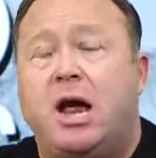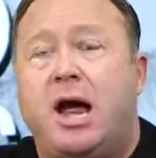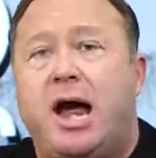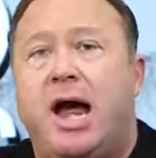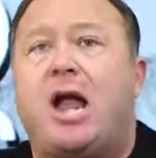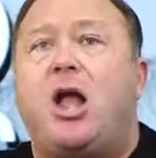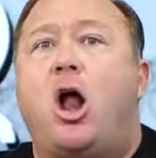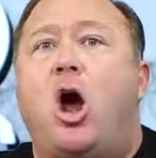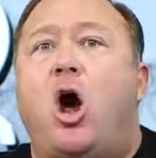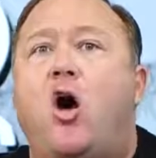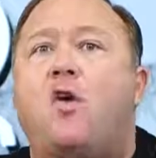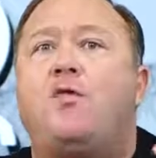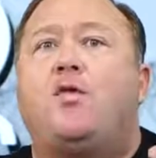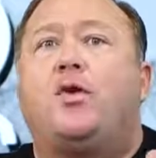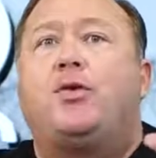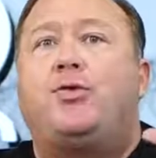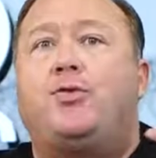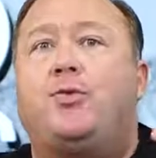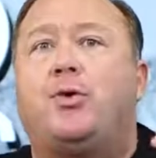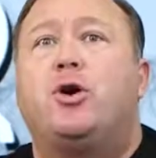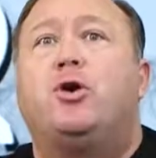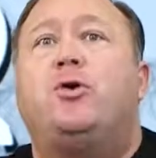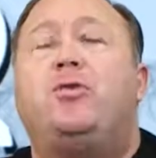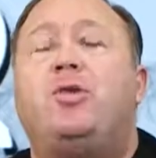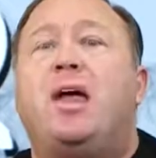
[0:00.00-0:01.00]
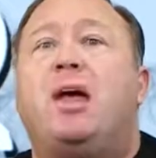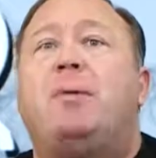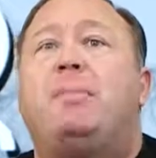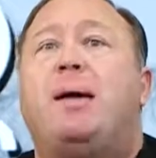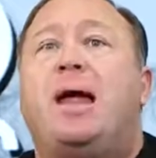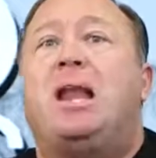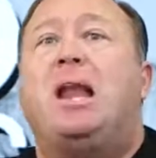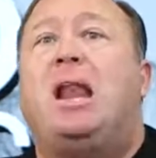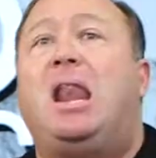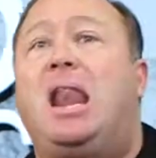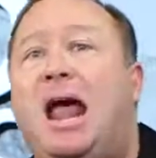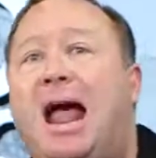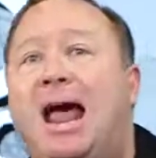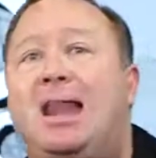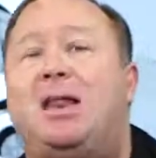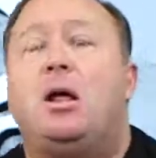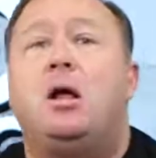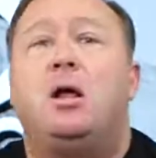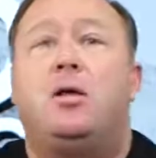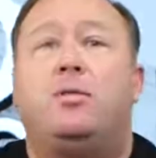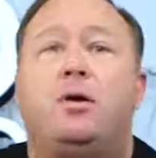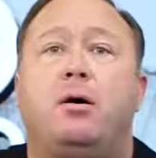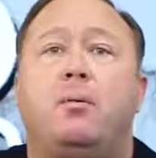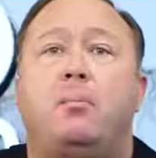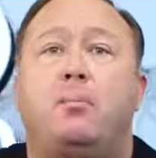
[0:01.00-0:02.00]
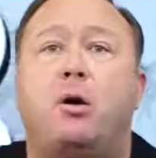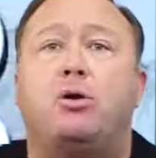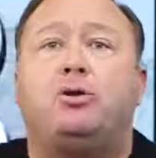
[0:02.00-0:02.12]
and overthrew them and let the